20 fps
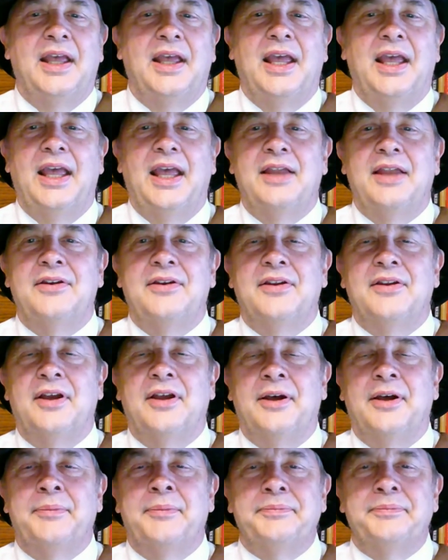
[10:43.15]
And
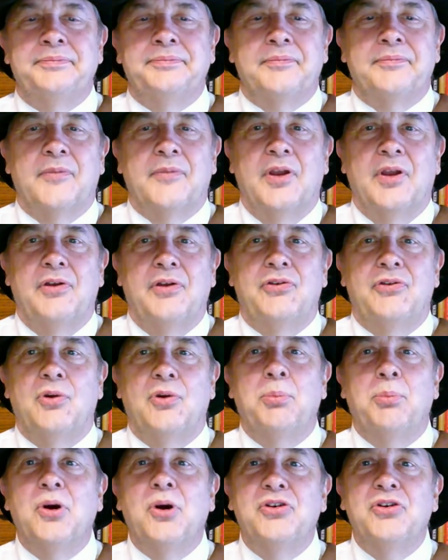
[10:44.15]
uh, so
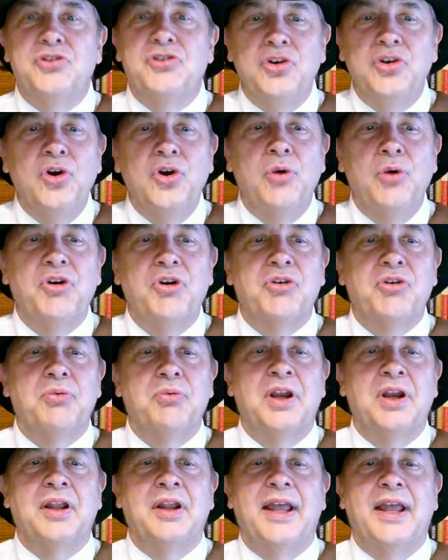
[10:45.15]
book two, which is
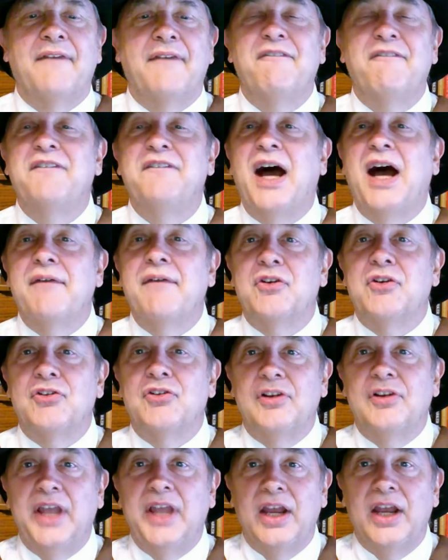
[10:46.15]
written like five
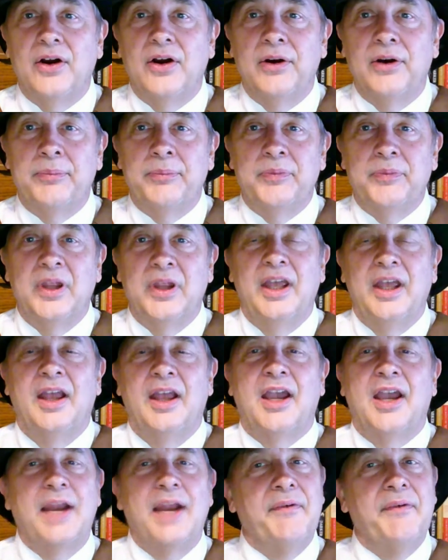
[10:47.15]
years later,
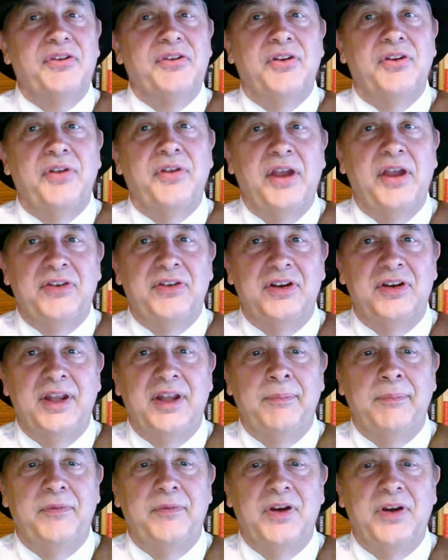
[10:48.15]
kind of has a, has a
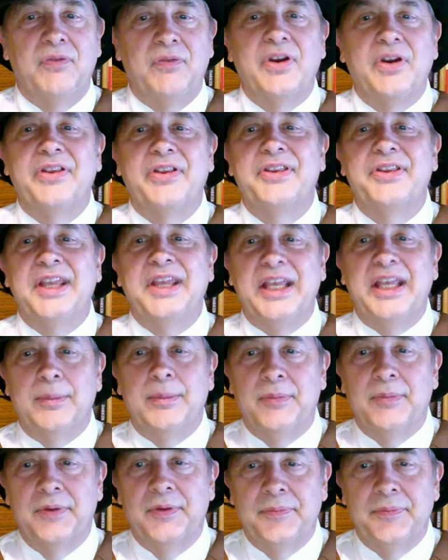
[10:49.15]
different theme.